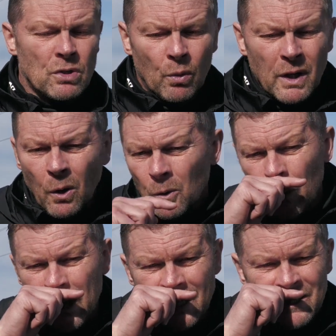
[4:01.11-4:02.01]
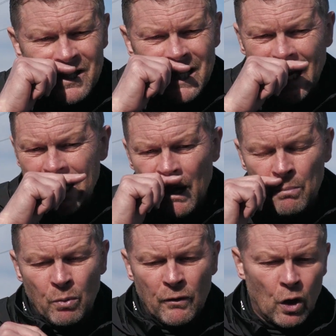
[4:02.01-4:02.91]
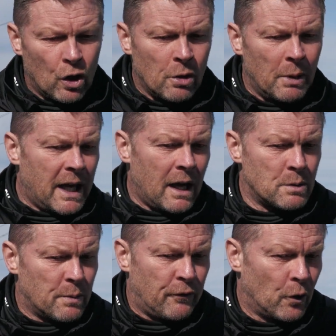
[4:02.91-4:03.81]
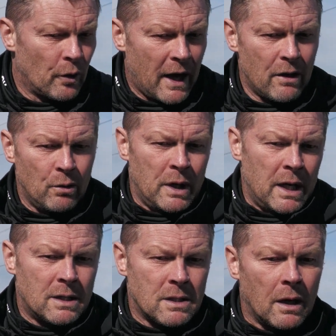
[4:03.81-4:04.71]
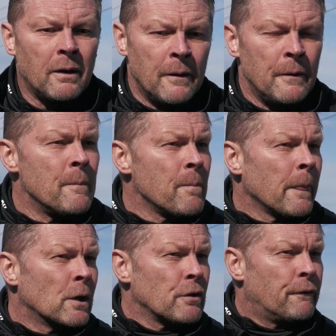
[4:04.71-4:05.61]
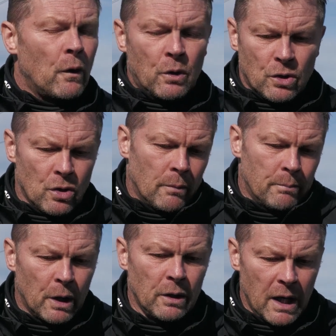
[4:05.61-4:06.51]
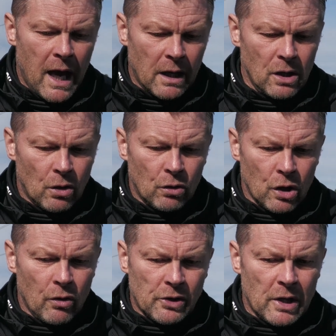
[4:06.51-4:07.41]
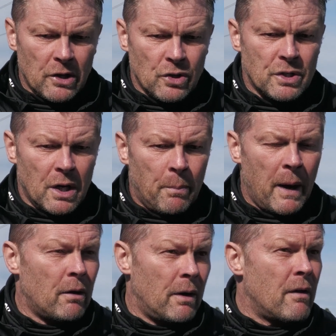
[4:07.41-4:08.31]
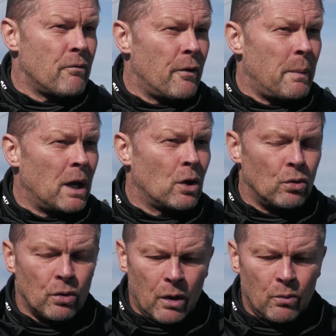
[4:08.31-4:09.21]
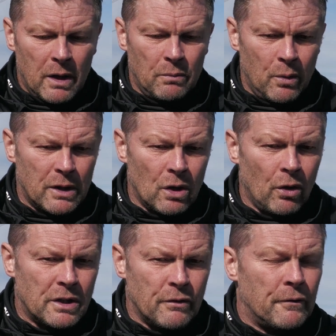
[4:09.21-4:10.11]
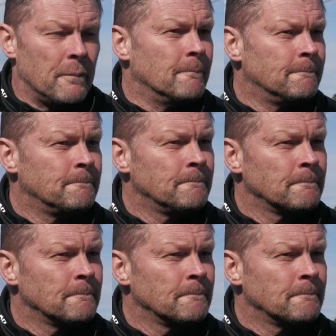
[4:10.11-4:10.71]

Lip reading: So we don't know the answer to that yet, but we've got a couple of games before that we need to focus on. But yeah, you know, congratulations to the pair of them for being called up. We're delighted for them.